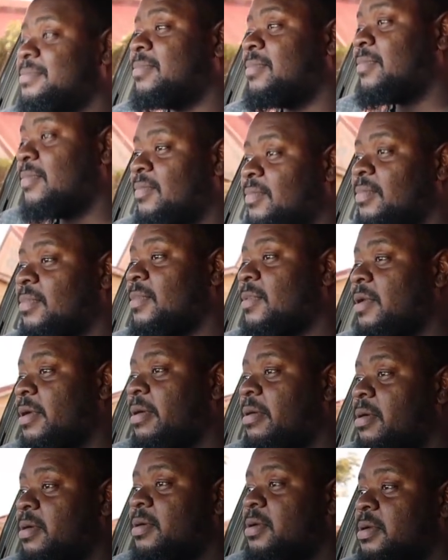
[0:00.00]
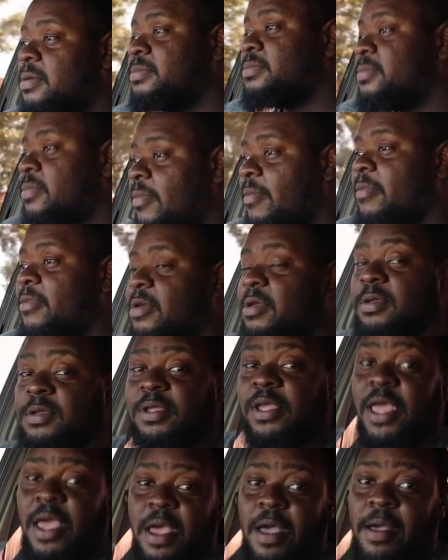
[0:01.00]
below.
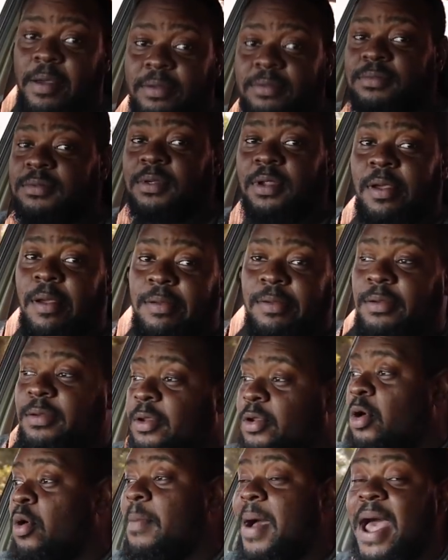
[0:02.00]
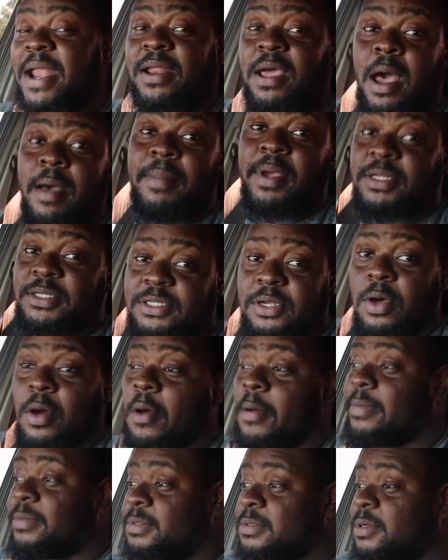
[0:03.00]
Yeah. No bad comments though.
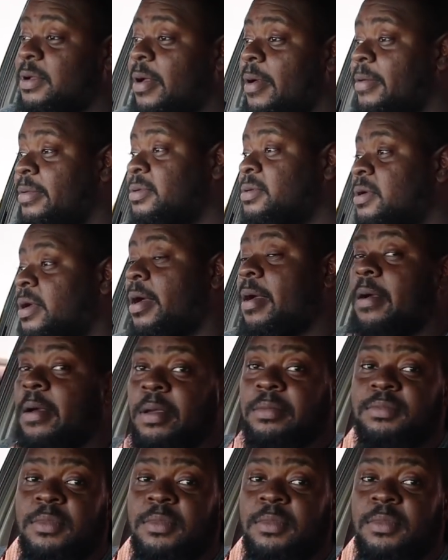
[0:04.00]
No bad comments